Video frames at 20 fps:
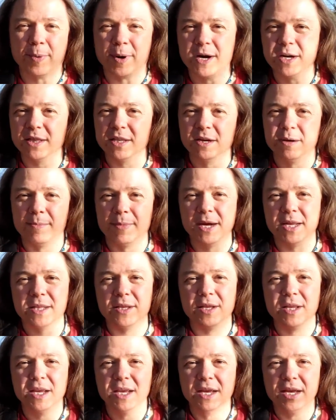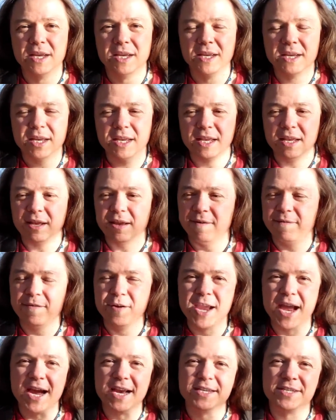partner might, if you
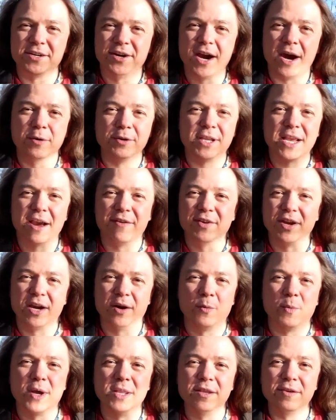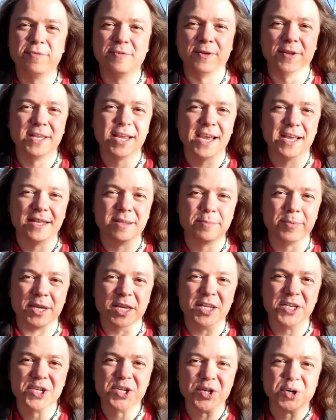guys are out having a wonderful day at the
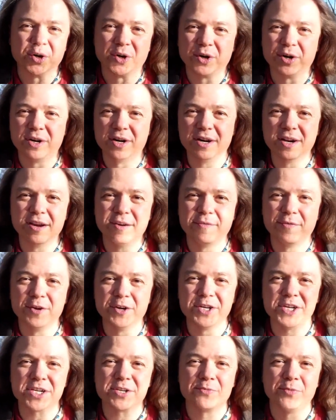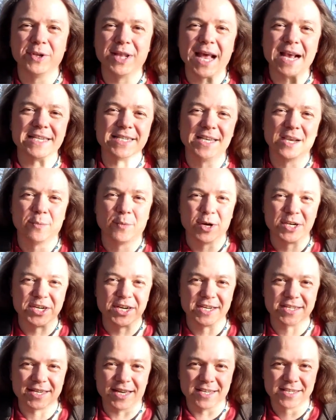beach, or if you're just relaxing and
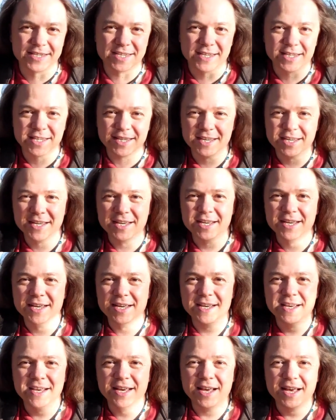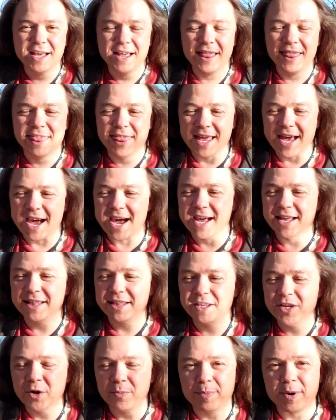watching a sunset, that
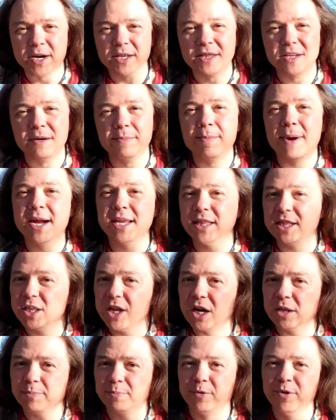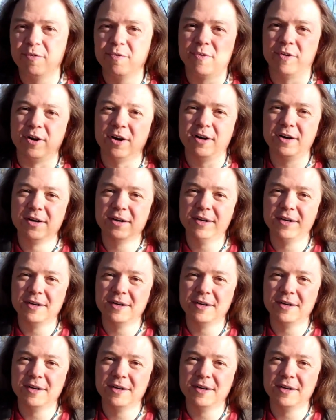your partner might not prefer